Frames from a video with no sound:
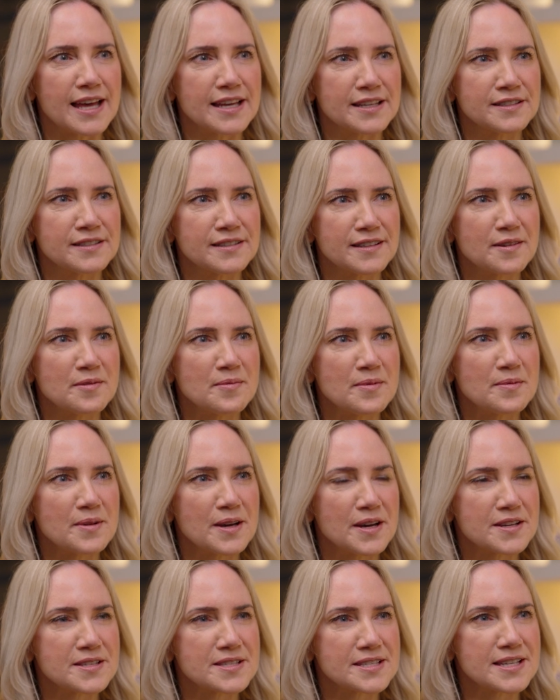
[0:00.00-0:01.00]
And I remember
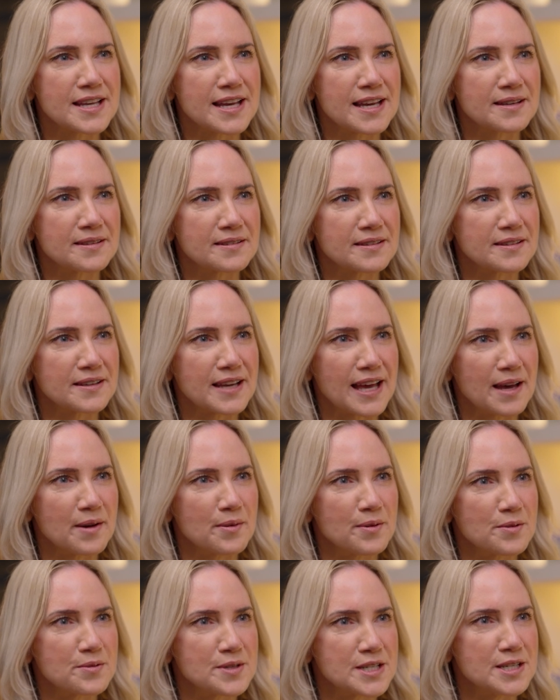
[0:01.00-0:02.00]
her saying, how
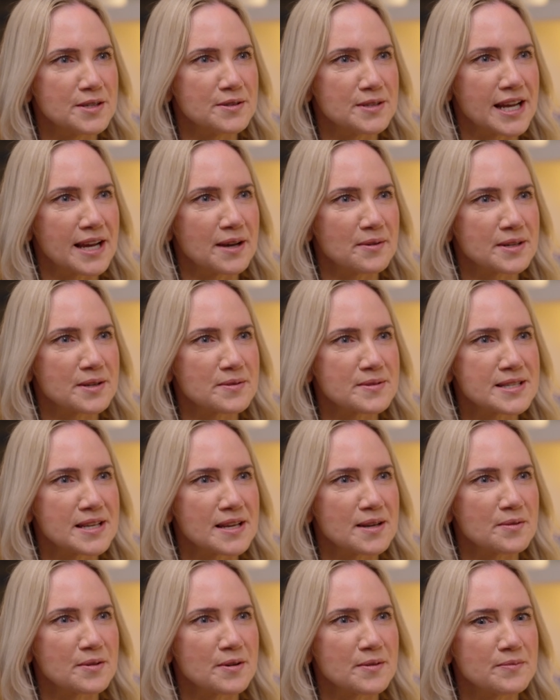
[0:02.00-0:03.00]
old are you now? And I was
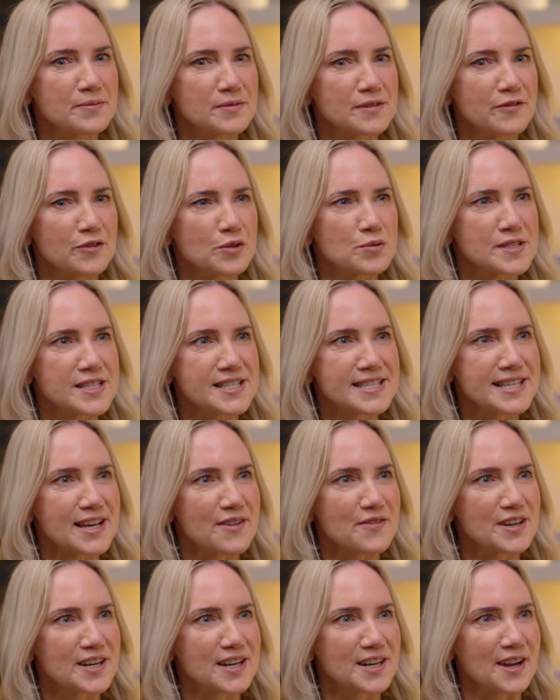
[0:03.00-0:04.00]
like, well, I'm
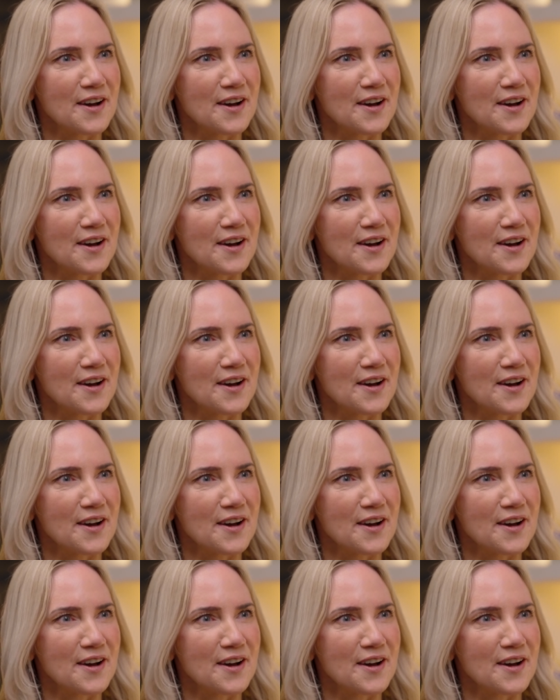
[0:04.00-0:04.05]
47 and a